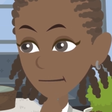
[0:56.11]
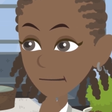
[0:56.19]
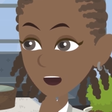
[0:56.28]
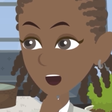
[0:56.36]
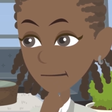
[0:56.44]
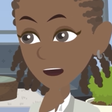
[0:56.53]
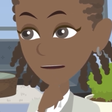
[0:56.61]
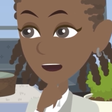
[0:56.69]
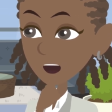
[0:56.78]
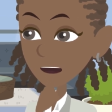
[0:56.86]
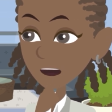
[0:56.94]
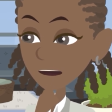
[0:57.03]
used to
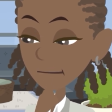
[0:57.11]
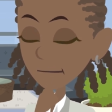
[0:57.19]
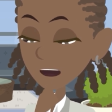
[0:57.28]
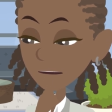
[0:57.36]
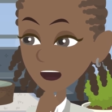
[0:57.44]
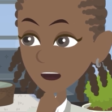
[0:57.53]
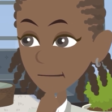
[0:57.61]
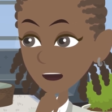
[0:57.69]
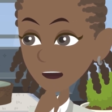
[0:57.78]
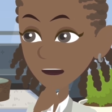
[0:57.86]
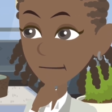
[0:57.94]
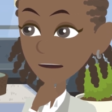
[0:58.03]
analyze and optimize